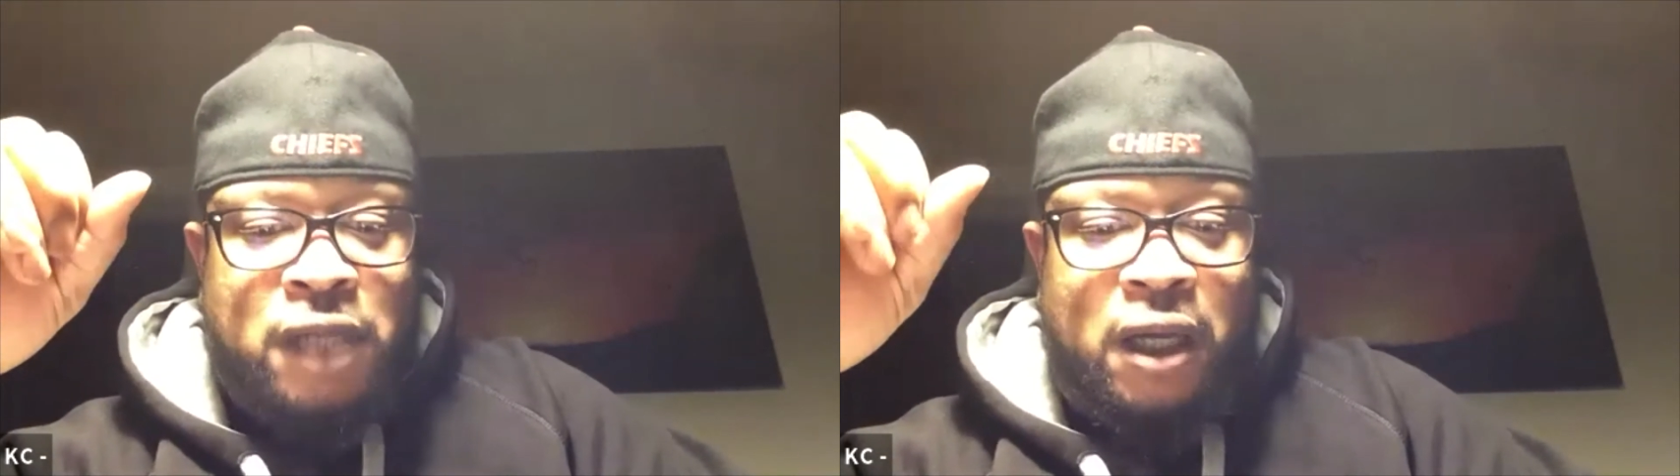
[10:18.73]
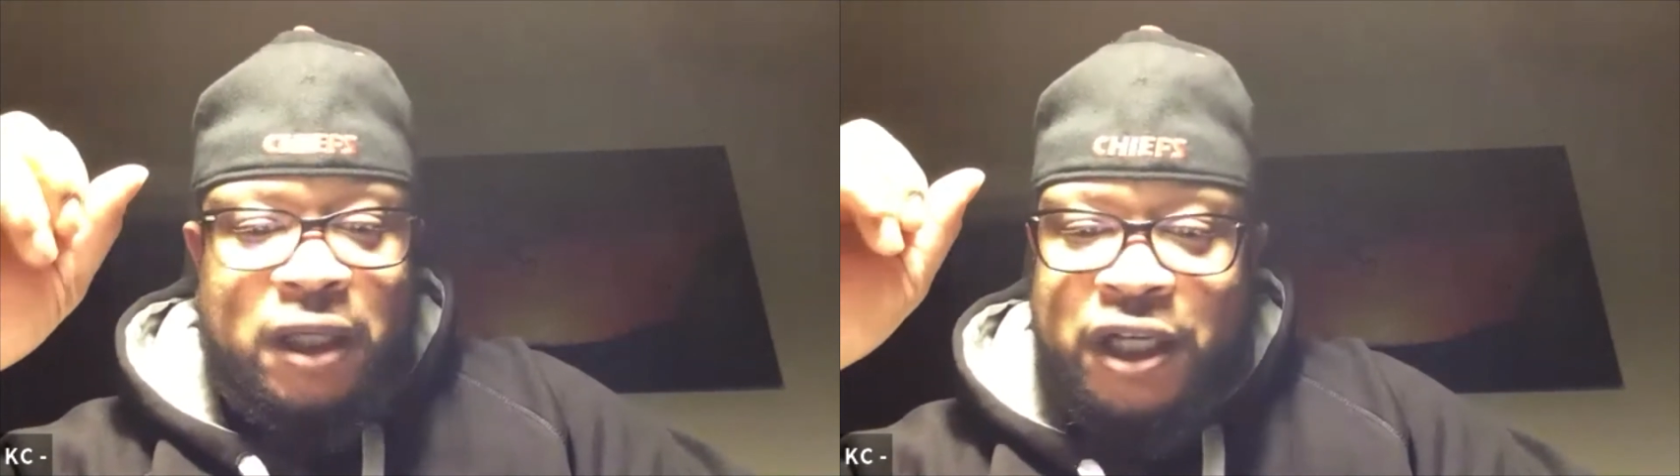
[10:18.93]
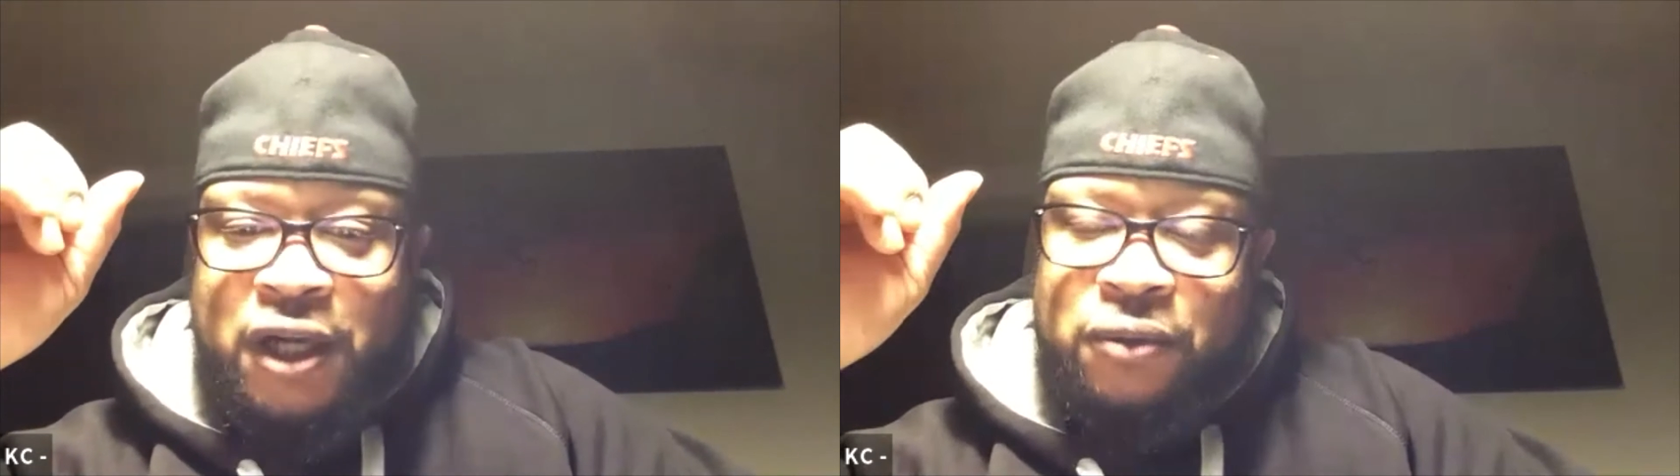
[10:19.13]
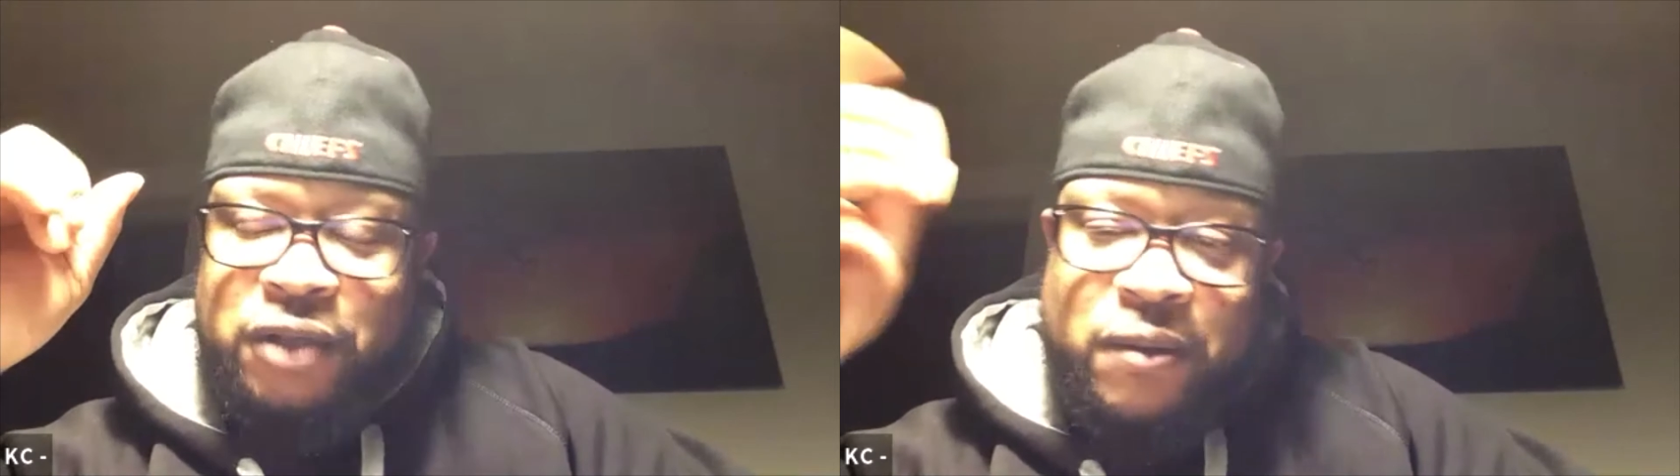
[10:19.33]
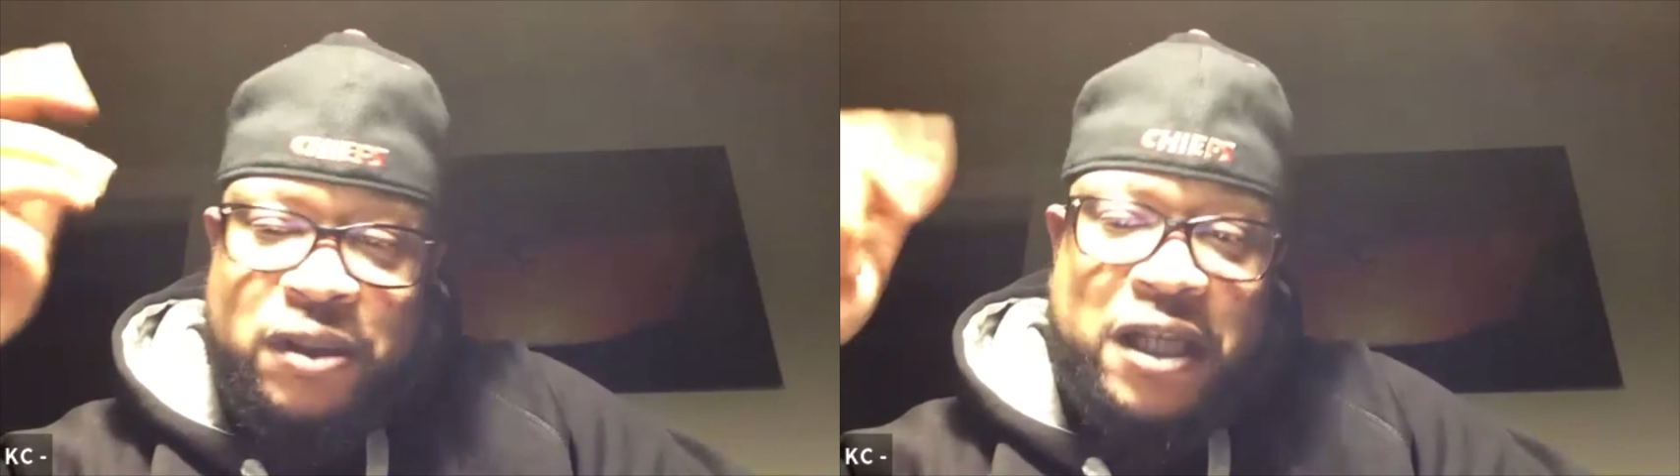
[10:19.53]
You know, there
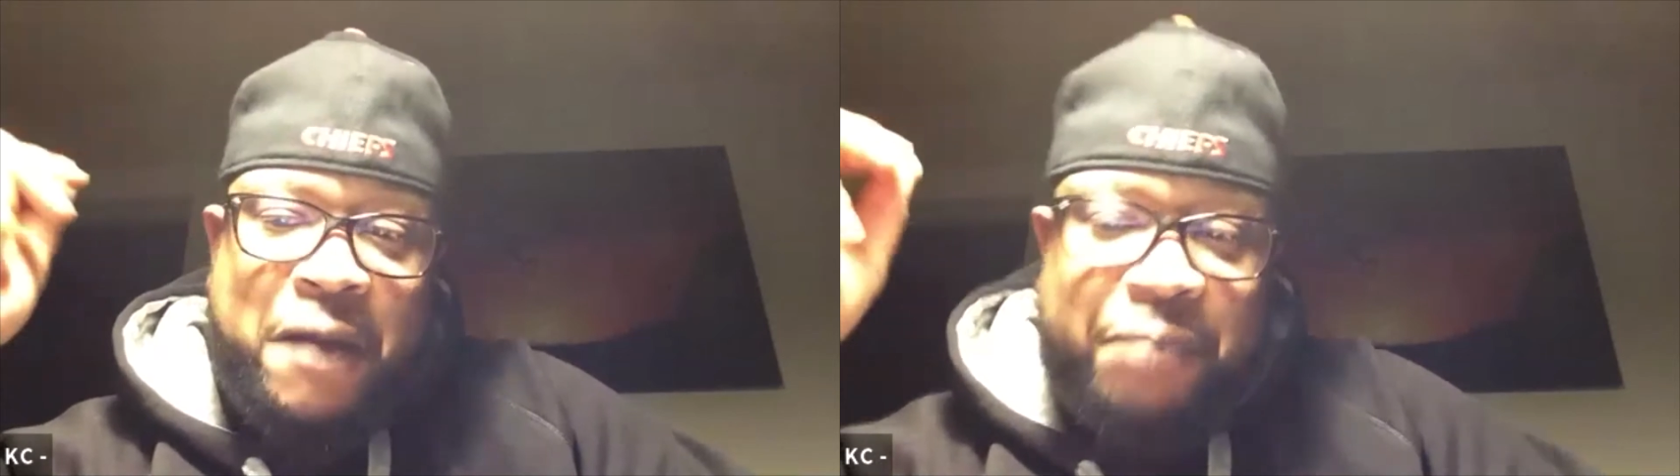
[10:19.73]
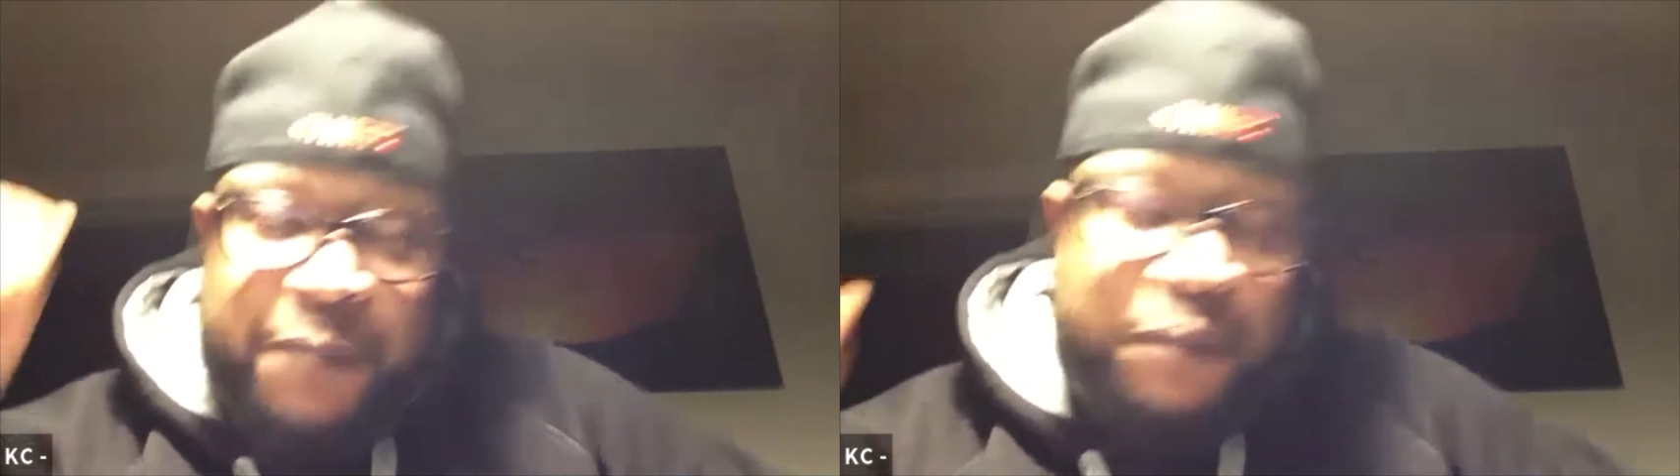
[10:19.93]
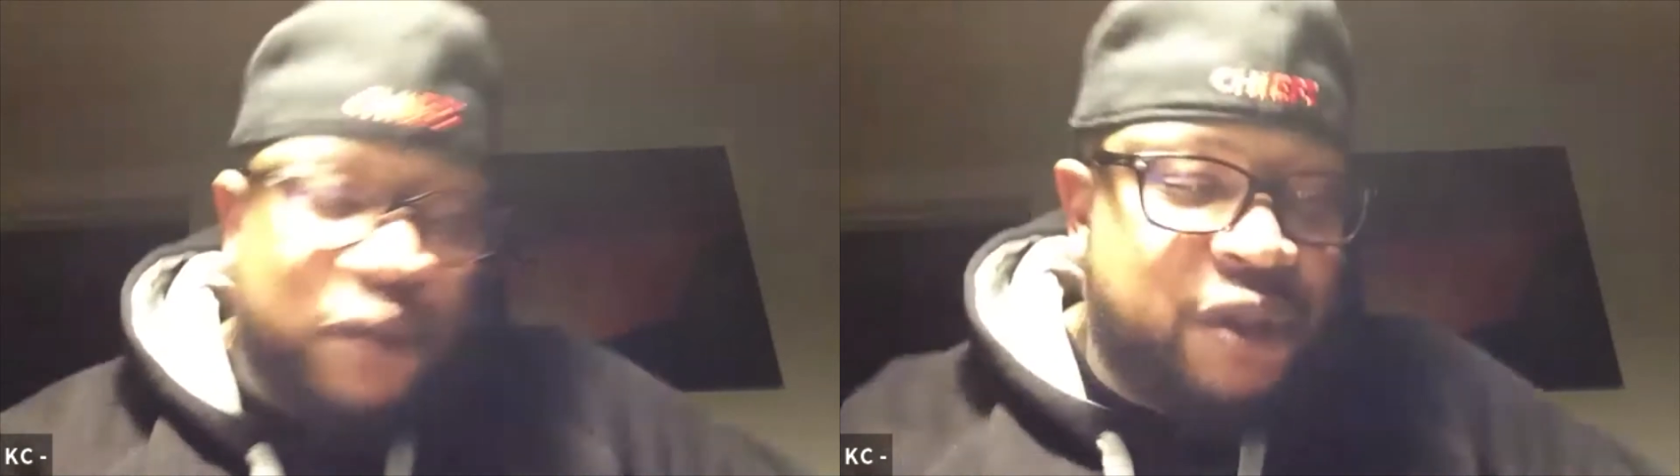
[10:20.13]
was some people,